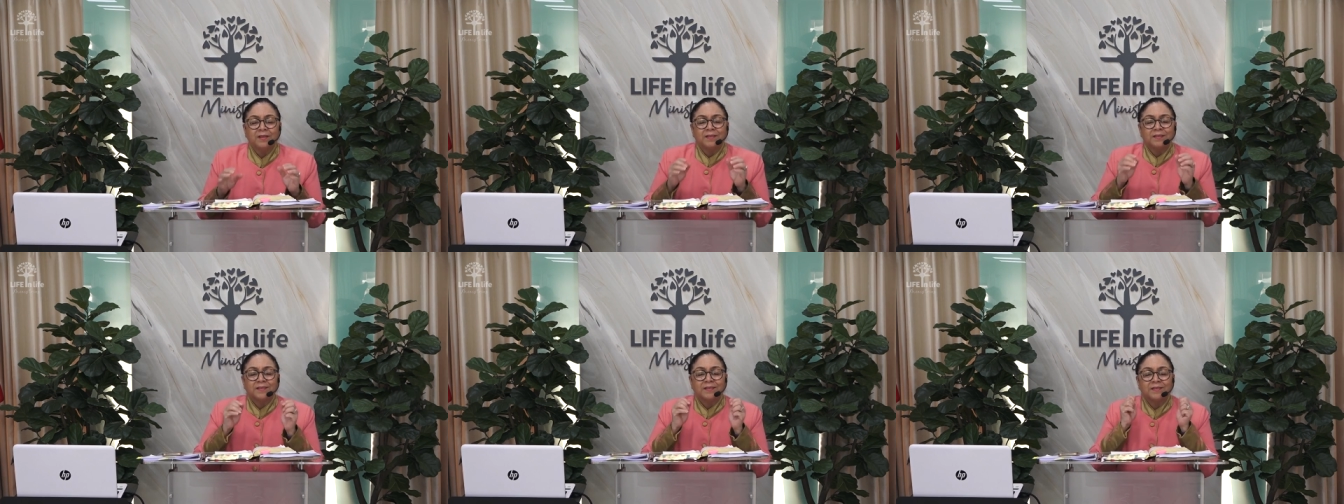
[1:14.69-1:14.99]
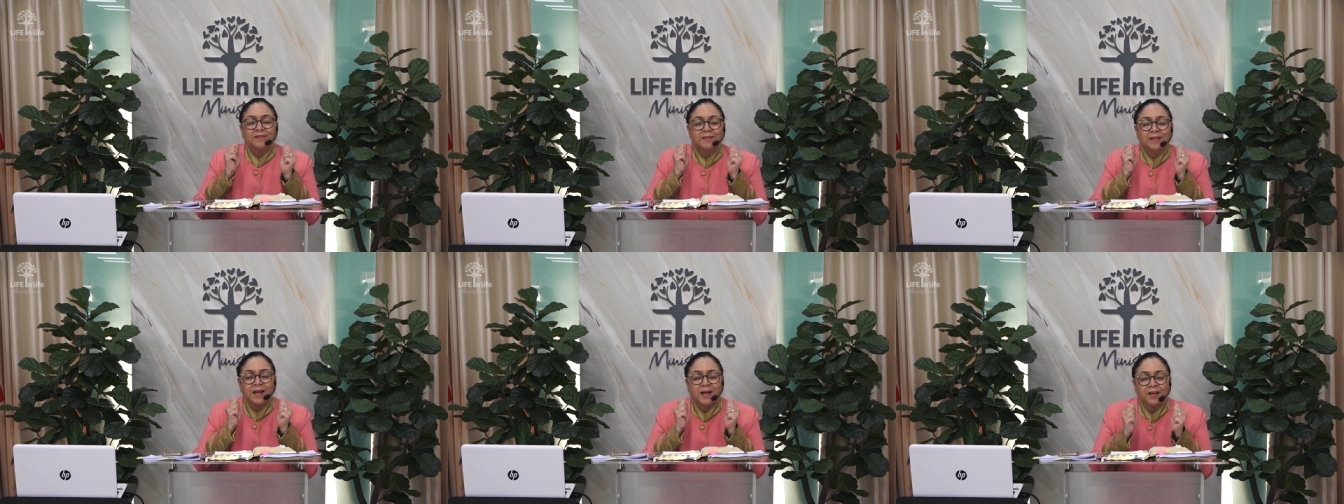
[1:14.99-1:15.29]

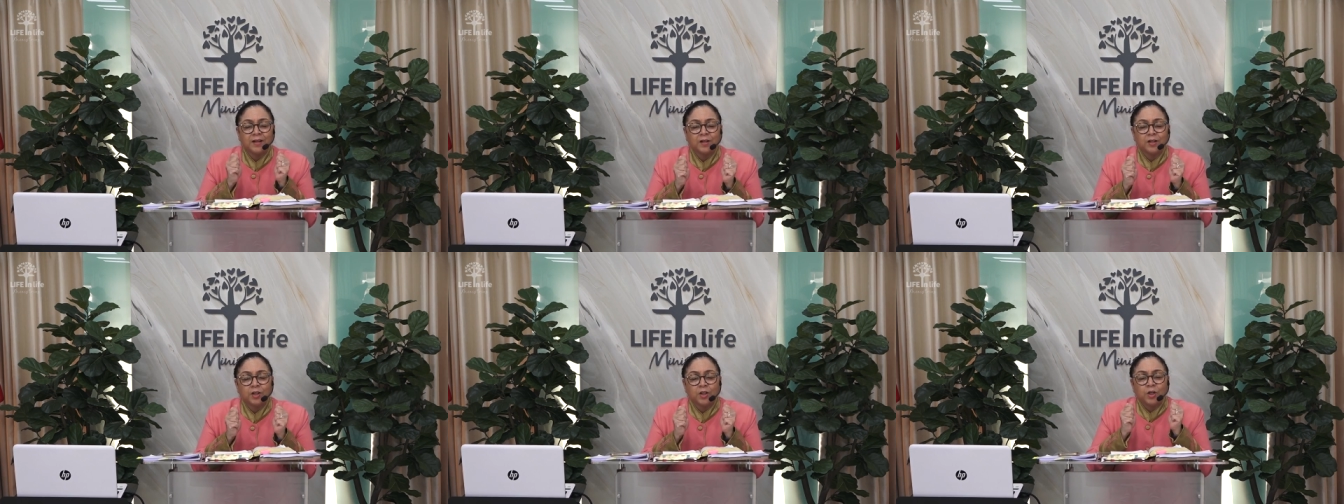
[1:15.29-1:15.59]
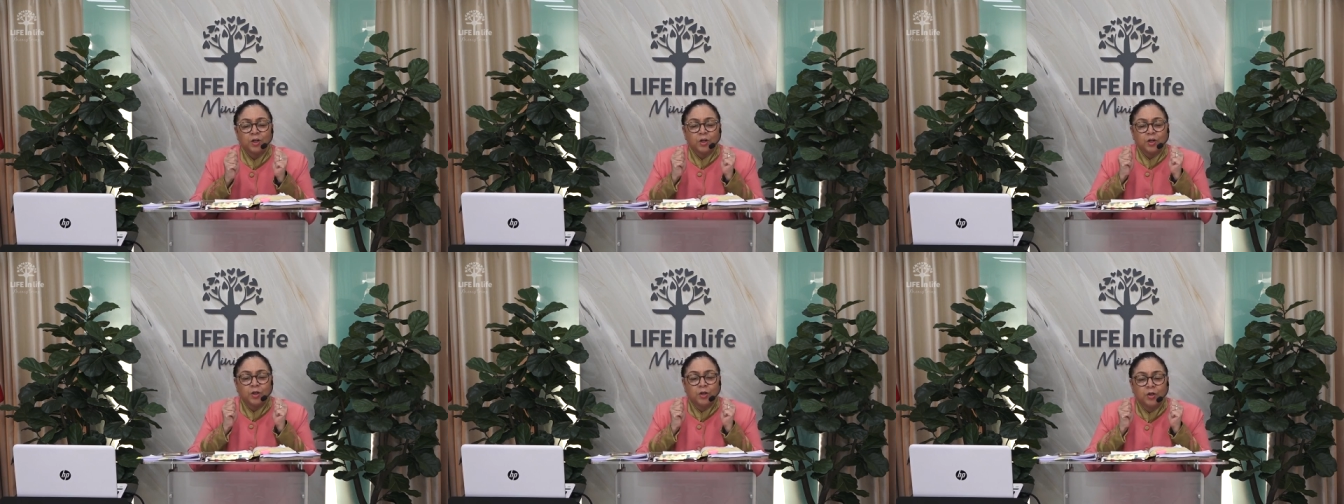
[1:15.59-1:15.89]
thank
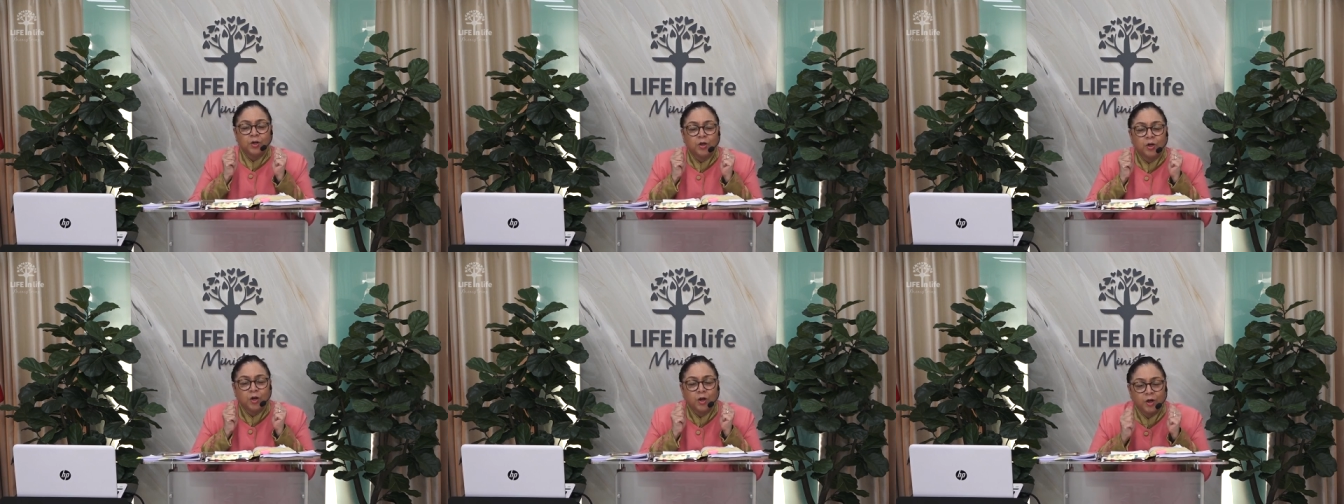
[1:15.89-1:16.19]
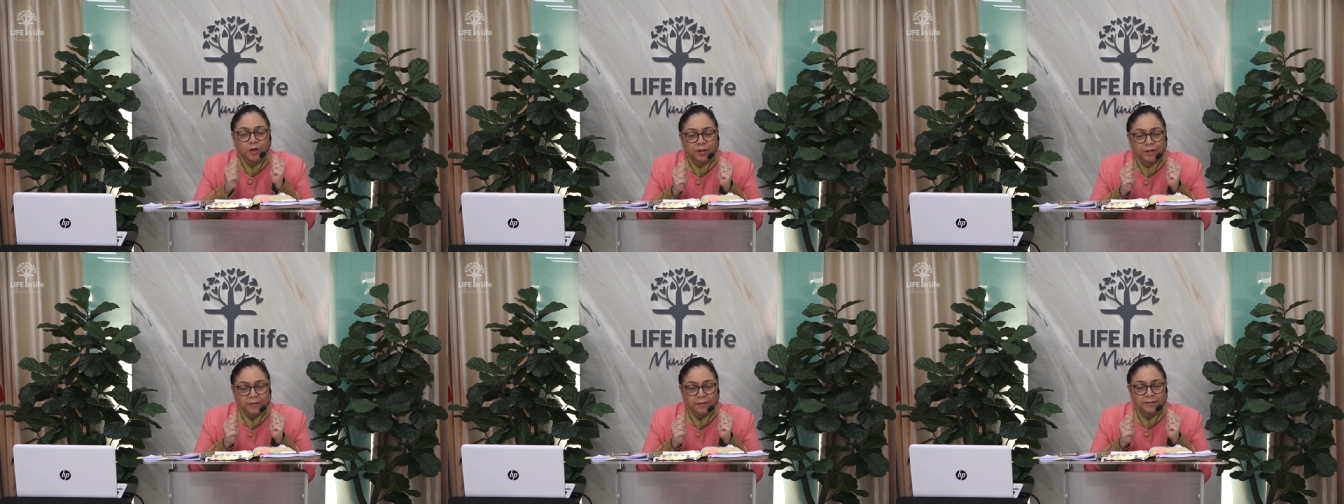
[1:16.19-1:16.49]

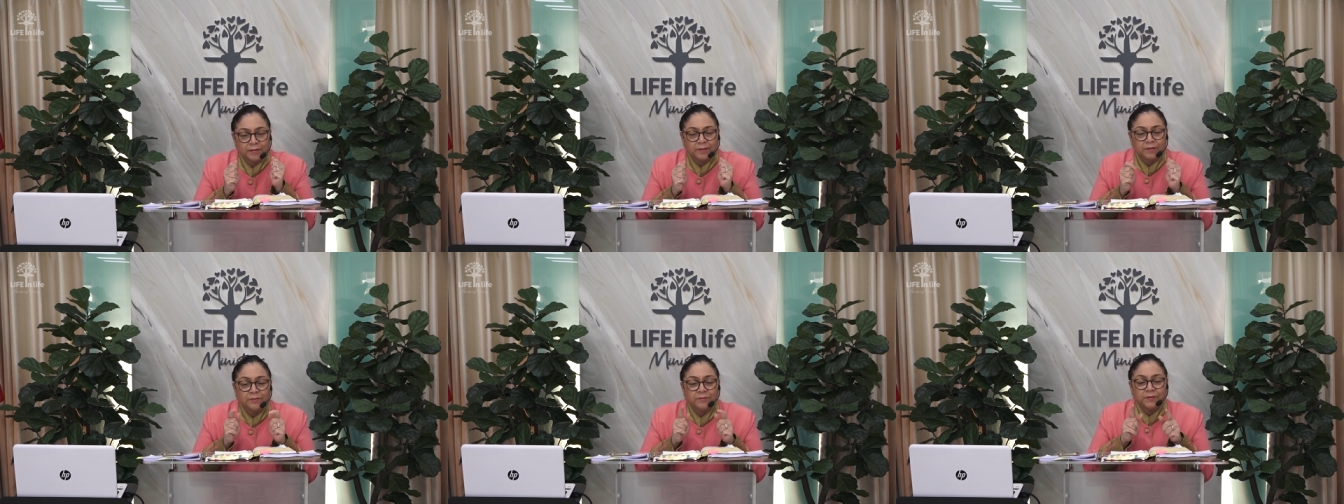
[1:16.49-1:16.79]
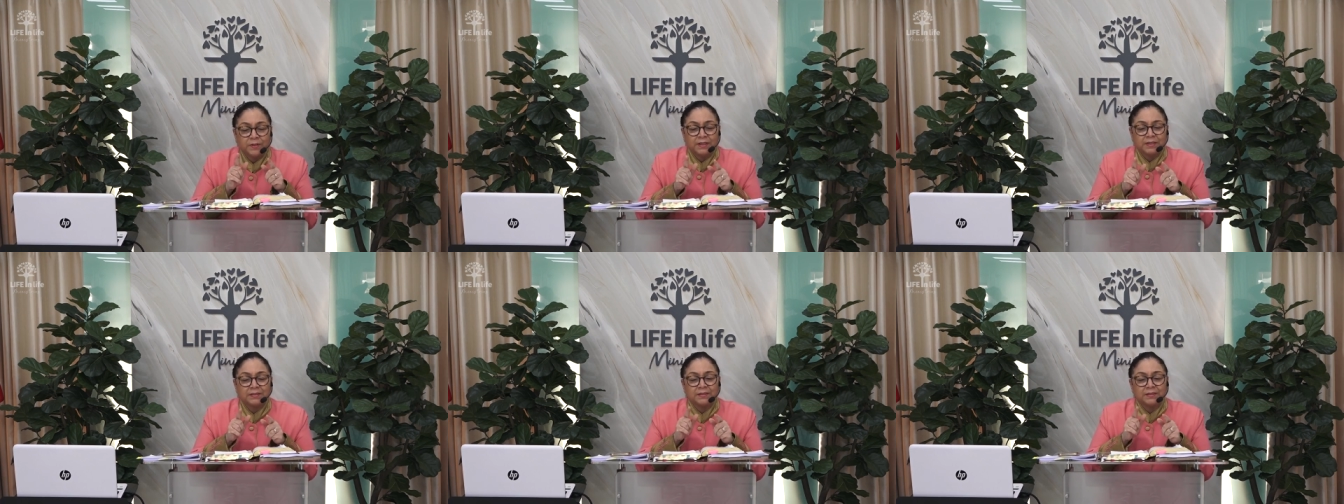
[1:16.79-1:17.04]
God for the